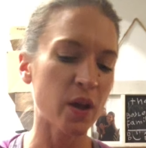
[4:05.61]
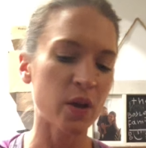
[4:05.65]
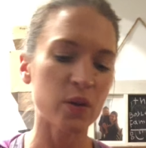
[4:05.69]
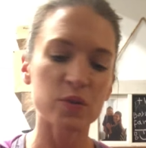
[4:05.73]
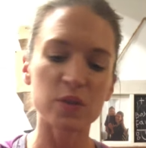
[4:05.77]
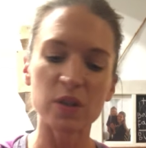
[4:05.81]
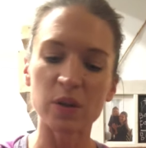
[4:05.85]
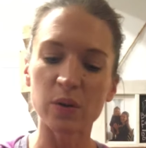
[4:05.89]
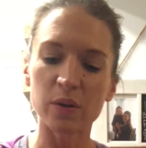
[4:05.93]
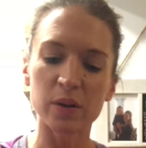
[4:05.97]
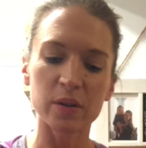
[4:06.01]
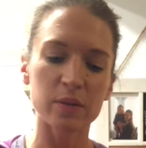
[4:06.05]

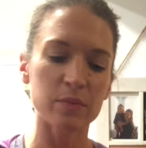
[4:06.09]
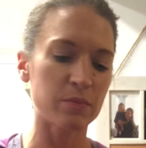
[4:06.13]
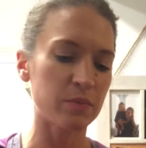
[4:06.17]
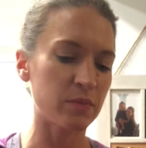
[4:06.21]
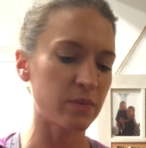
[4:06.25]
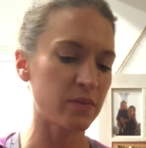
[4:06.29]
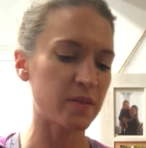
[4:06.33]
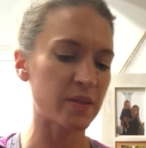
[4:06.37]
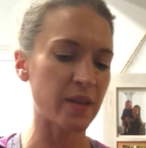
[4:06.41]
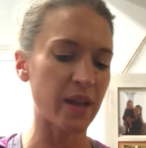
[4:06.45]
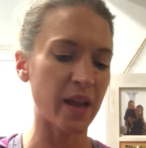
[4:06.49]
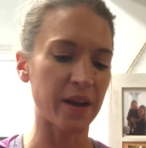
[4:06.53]
So you could
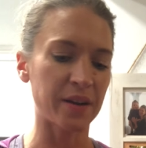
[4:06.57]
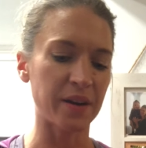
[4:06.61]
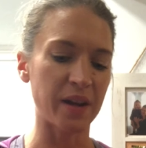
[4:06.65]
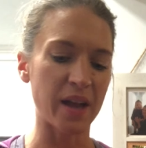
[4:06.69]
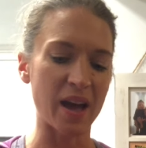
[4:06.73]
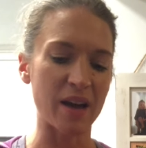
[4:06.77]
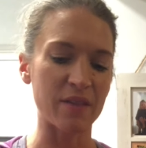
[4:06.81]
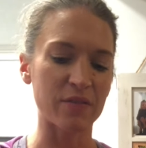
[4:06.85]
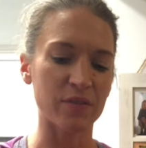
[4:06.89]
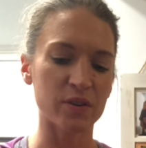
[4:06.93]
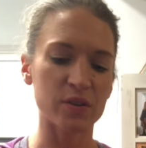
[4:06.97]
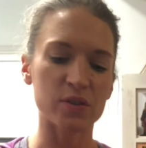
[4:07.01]
say on
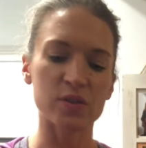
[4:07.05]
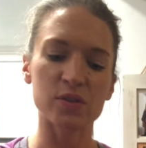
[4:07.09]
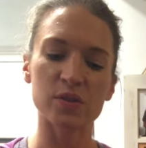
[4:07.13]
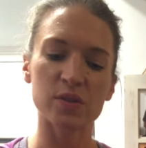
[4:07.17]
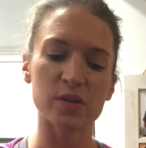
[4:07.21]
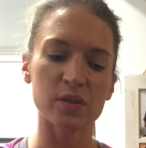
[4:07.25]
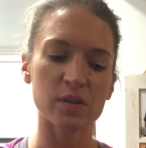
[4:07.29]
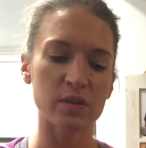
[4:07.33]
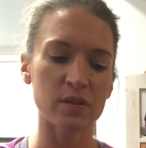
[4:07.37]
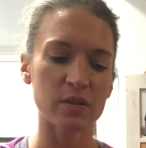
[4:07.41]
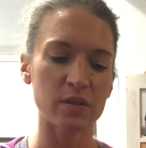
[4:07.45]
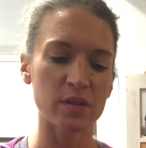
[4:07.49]
average,
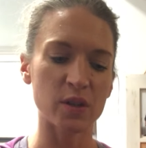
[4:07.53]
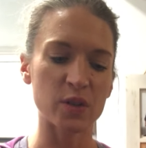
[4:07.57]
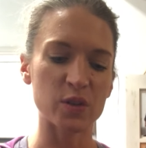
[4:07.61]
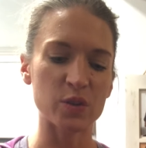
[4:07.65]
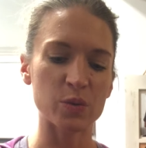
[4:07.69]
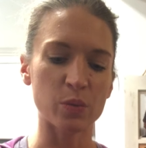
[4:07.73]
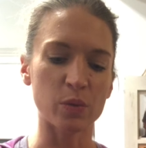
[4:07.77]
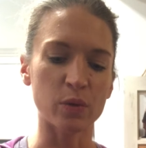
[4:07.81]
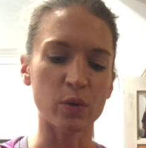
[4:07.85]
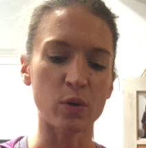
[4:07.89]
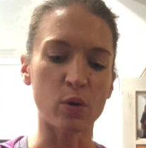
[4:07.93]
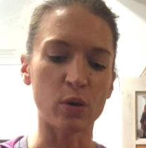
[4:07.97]

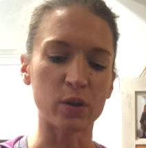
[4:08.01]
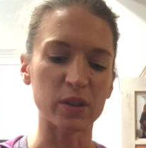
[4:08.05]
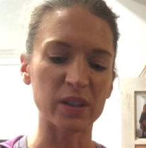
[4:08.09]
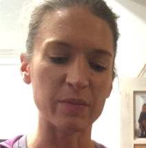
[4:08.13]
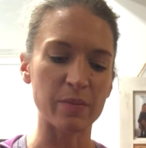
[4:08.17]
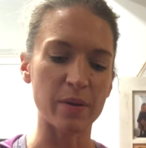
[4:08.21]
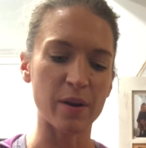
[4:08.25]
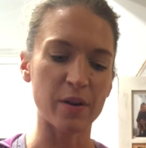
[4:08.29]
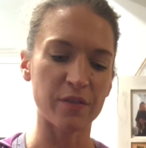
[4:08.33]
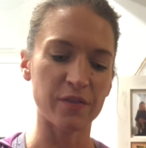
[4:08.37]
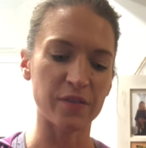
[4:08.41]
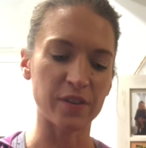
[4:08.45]
this will hold
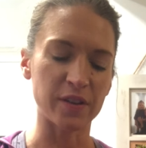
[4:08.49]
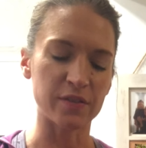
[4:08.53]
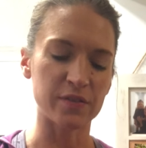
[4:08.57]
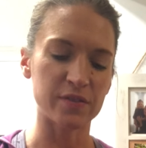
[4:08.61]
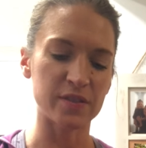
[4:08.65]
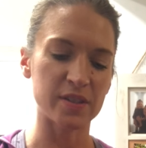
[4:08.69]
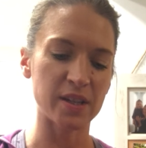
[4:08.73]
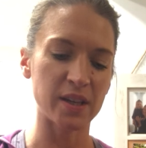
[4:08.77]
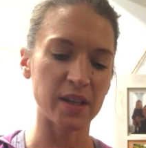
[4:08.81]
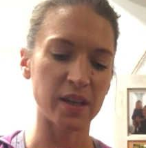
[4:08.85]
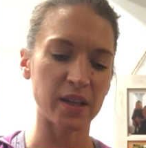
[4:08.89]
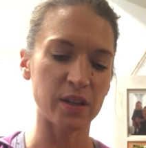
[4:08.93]
about
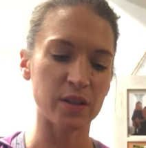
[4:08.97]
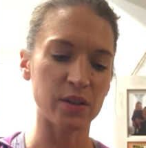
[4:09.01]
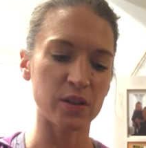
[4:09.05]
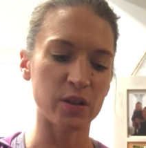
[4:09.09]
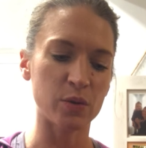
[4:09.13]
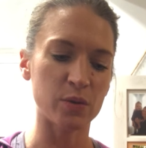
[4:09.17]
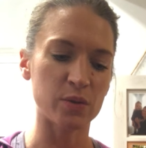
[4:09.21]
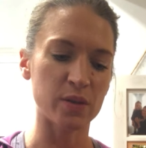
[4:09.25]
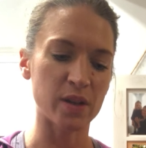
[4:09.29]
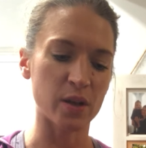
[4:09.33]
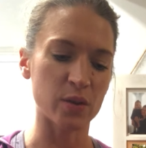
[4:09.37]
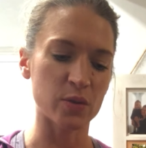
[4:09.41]
15
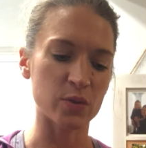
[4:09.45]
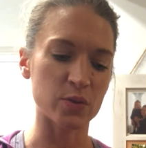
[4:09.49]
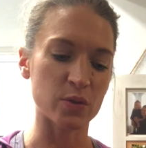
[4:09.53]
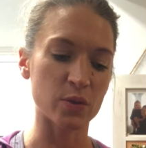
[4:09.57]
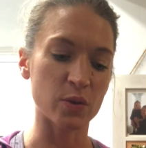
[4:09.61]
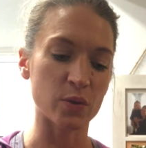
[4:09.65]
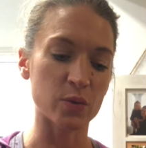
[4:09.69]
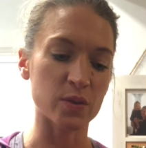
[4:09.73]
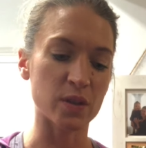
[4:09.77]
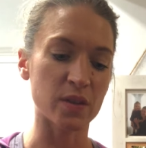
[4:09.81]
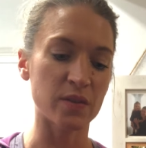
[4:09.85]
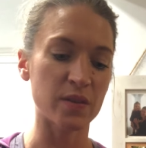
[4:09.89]
utensils.